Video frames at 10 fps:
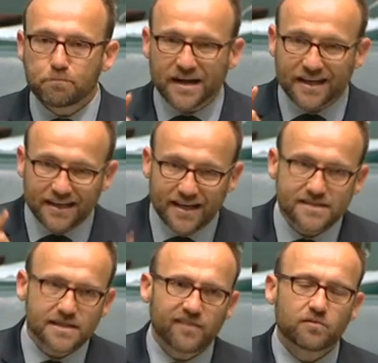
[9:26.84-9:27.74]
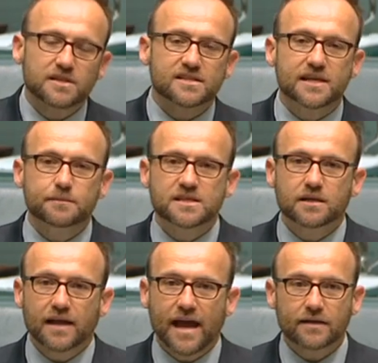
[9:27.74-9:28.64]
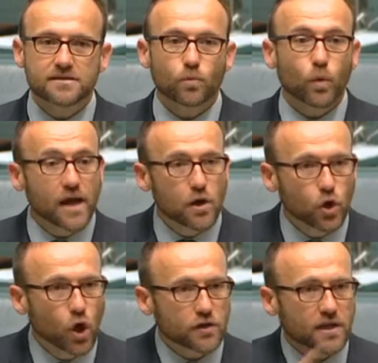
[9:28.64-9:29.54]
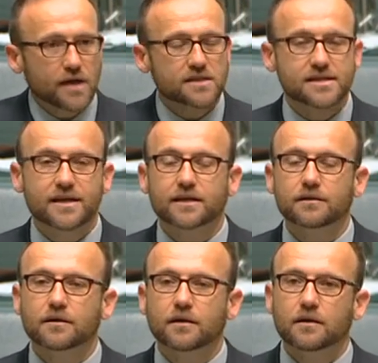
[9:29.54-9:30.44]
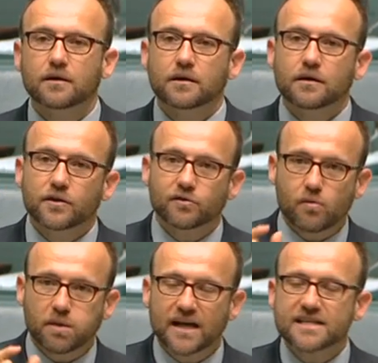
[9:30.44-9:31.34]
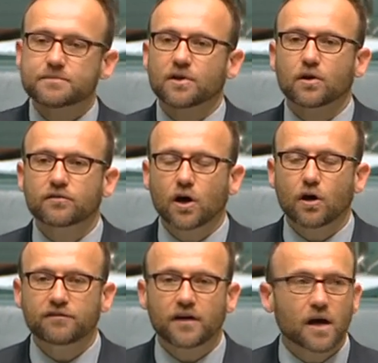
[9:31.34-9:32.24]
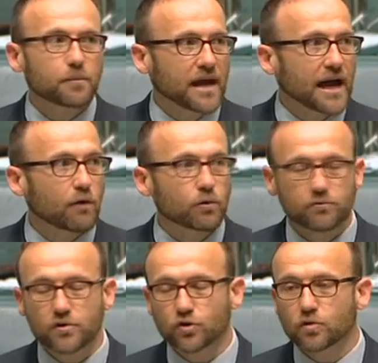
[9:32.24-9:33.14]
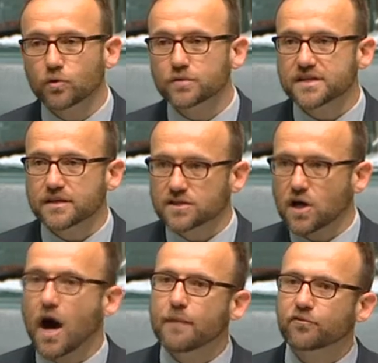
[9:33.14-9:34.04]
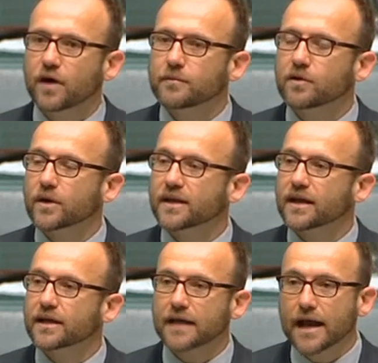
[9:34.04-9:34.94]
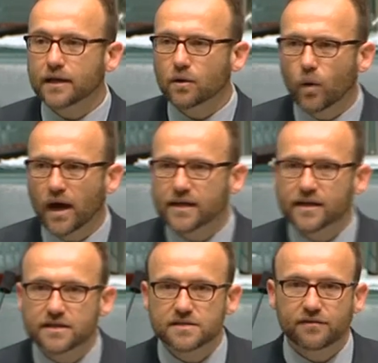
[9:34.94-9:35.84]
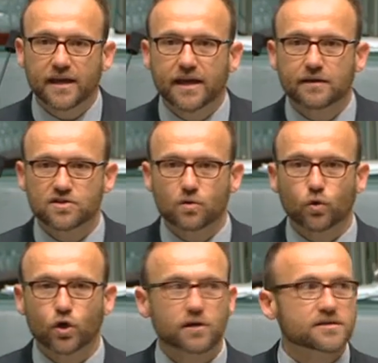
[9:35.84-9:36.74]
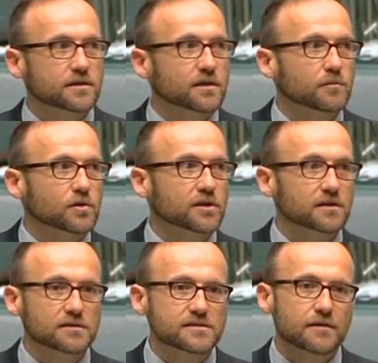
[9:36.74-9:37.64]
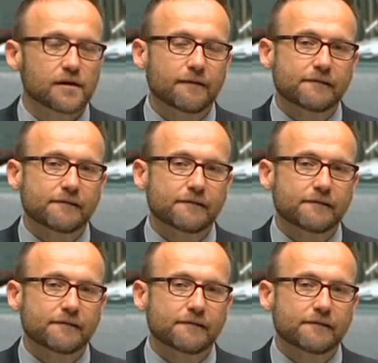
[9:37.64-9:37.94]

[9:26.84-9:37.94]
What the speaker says: but unless government steps in and acts, we are not going to see the replacement of coal-fired power with renewables in the time frame that we need and in a way that is fair to workers and communities.